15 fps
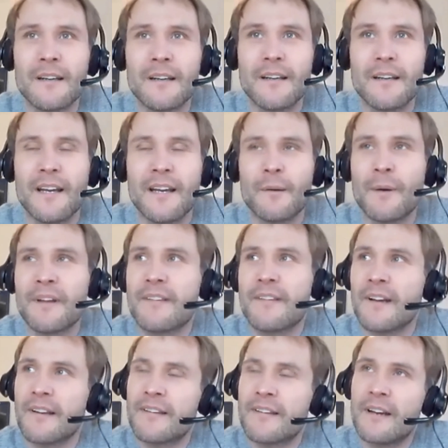to
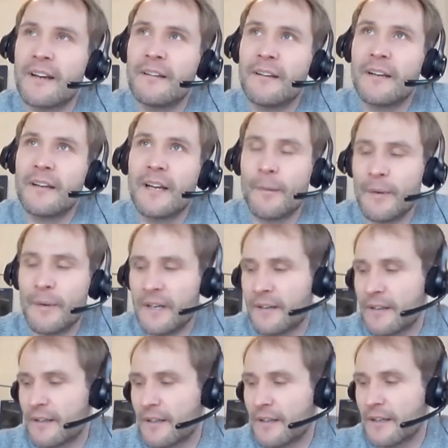start? So, I
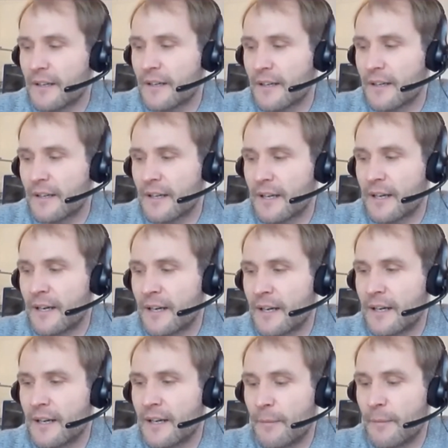mean,
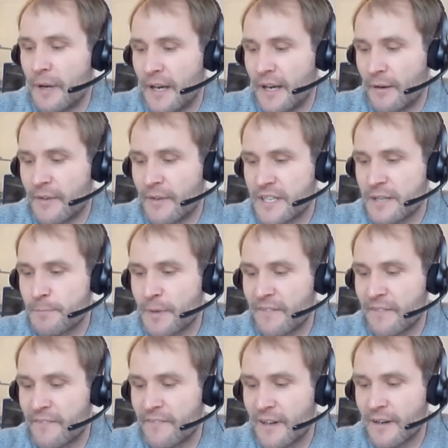you know, Richard's by
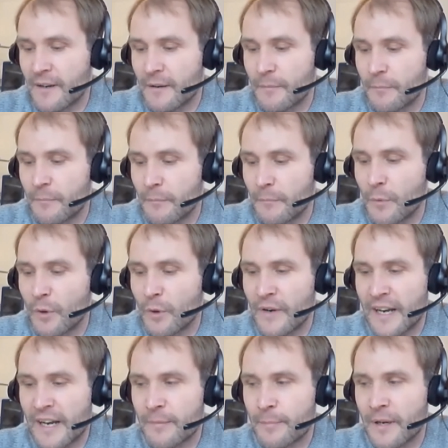far more of an
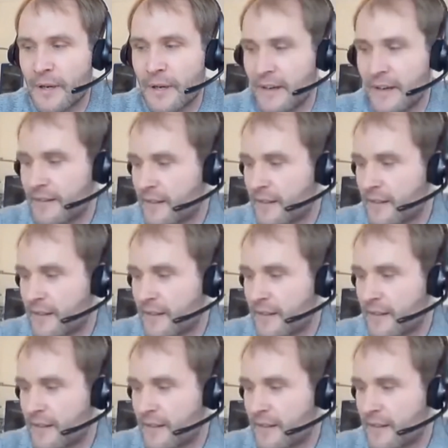expert on this